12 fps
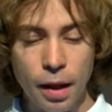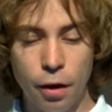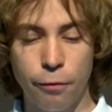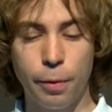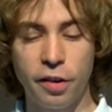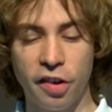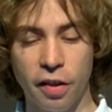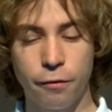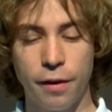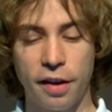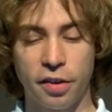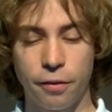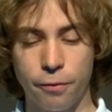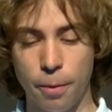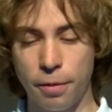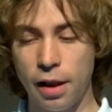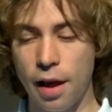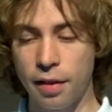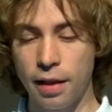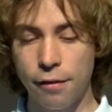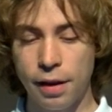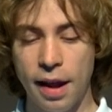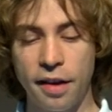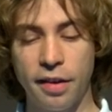if we just flush it from the last
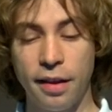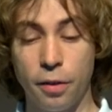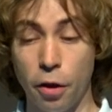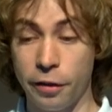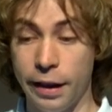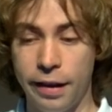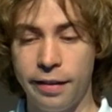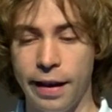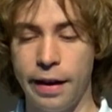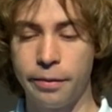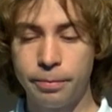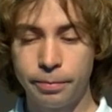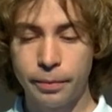level cache and nothing is there.